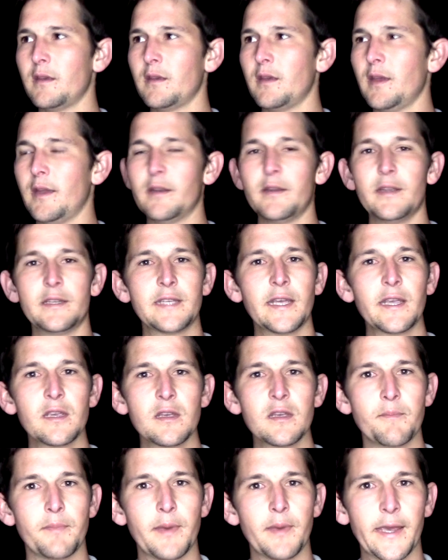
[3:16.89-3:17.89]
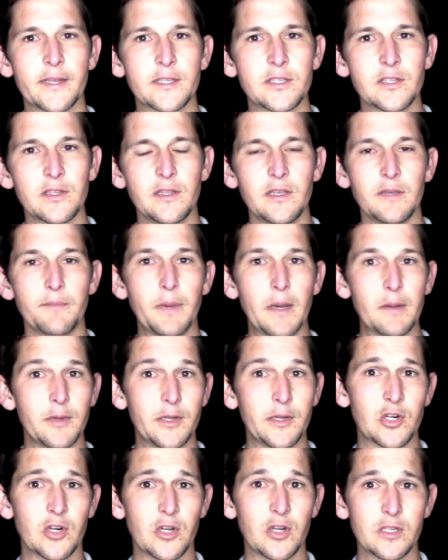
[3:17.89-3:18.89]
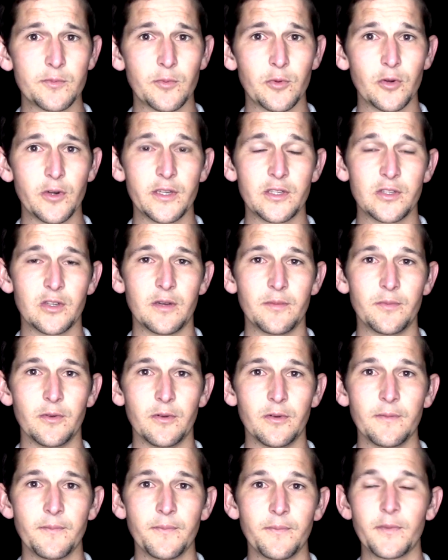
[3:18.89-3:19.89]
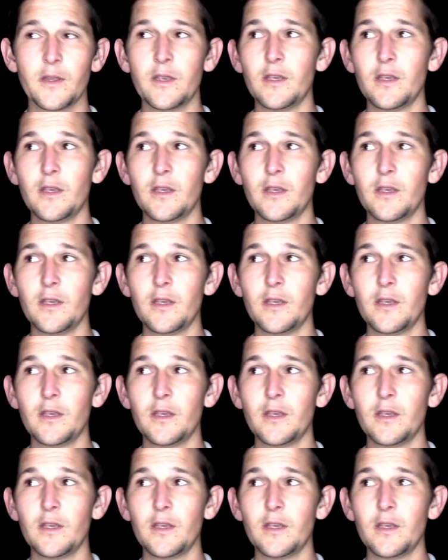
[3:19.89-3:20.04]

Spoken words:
And taking it back to the public transport example,